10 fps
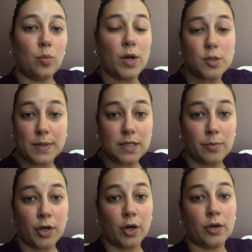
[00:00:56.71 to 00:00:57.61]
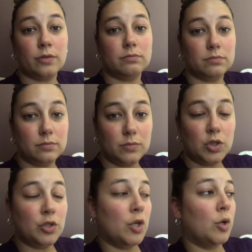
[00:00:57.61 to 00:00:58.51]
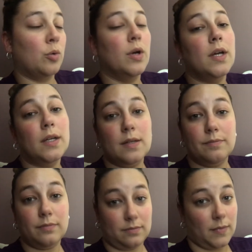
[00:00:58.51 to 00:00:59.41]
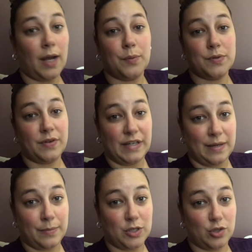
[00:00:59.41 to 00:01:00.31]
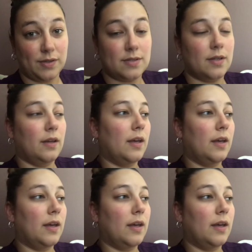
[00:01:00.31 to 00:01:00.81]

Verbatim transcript: watched my TBR, you know I was very ambitious,